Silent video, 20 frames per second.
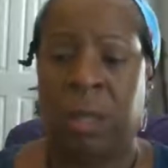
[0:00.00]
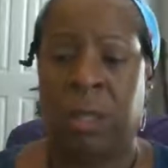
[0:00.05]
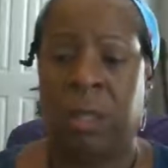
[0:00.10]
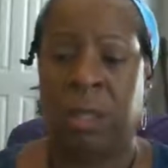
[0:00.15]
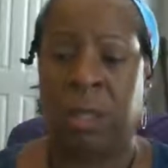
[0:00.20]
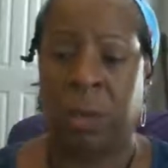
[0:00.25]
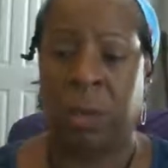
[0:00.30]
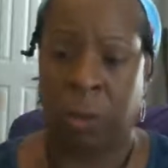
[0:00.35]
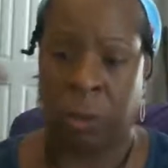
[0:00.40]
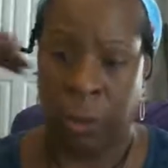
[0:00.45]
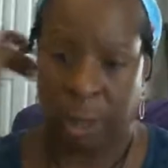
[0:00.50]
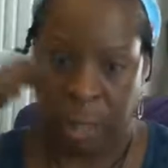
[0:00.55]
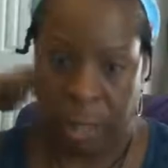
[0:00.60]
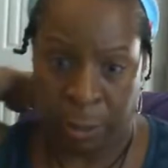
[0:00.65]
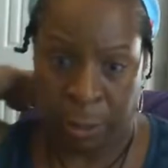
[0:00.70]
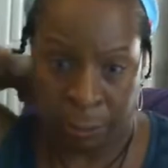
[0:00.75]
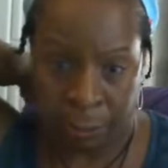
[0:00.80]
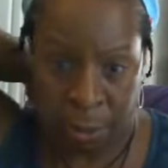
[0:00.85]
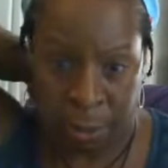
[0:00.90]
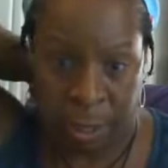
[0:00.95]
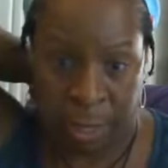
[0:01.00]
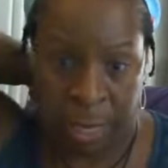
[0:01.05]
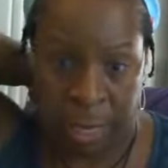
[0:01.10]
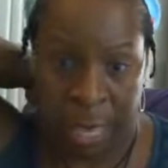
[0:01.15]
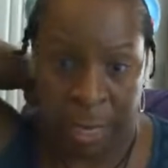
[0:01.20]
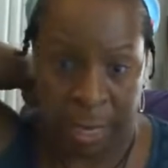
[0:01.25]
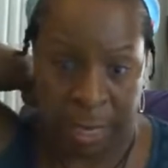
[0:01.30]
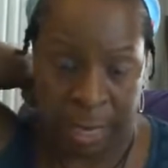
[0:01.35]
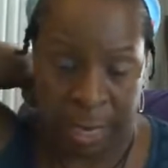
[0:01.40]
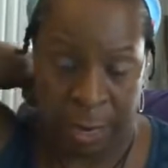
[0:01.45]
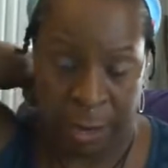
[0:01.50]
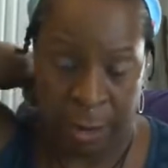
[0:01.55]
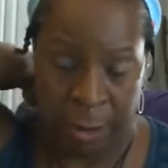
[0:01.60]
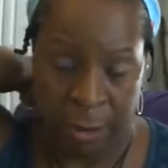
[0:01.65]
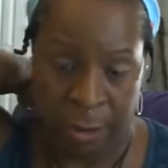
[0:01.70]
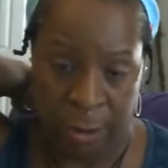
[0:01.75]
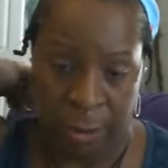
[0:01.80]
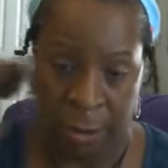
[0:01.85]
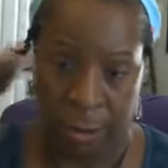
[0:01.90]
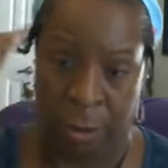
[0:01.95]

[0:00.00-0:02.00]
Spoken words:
So then put that there.